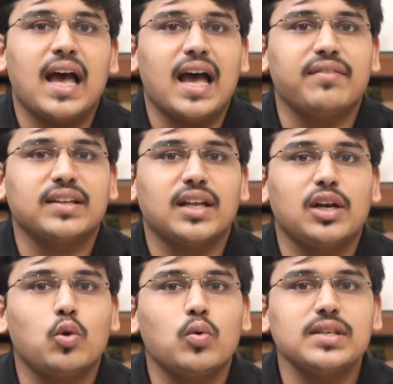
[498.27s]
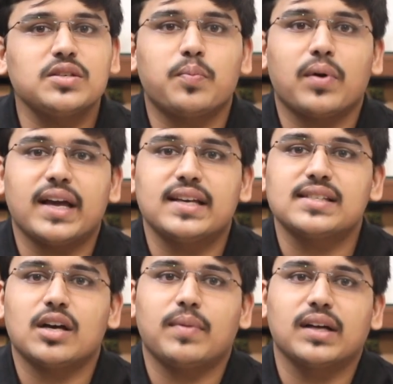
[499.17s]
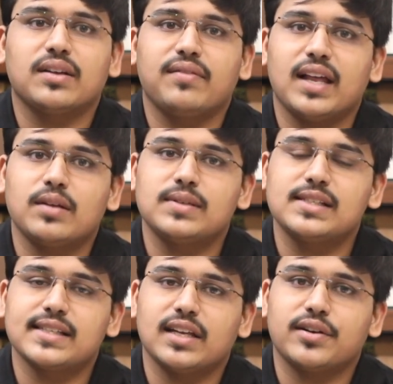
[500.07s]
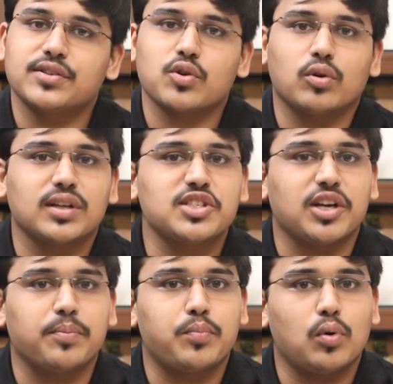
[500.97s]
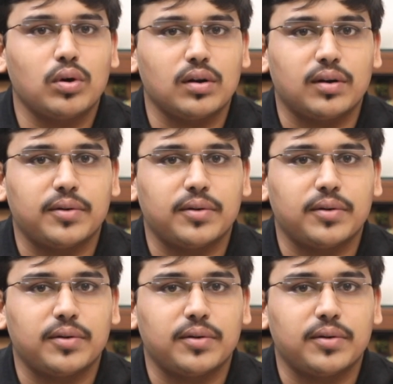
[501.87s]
having the lowest price among the available sellers on the GeM portal.